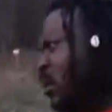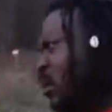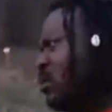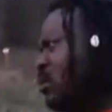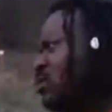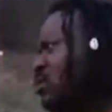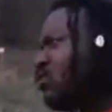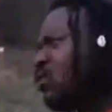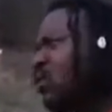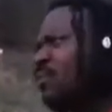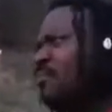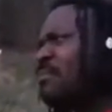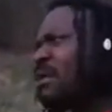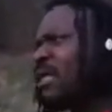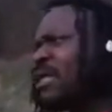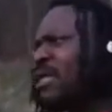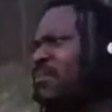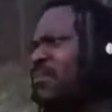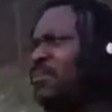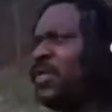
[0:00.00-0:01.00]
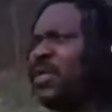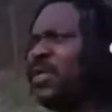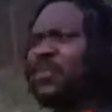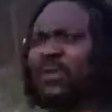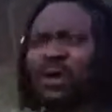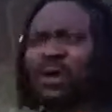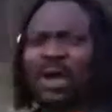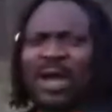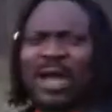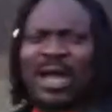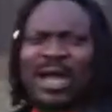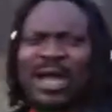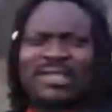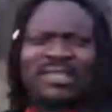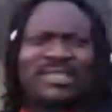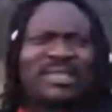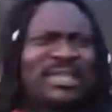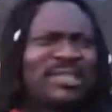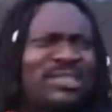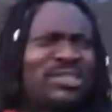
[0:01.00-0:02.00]
So many people's
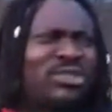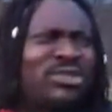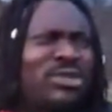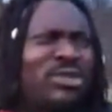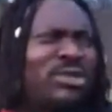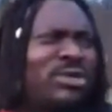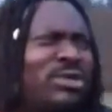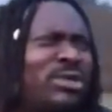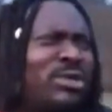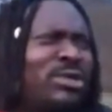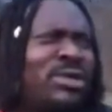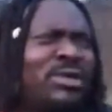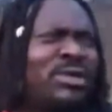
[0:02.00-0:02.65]
hearts are so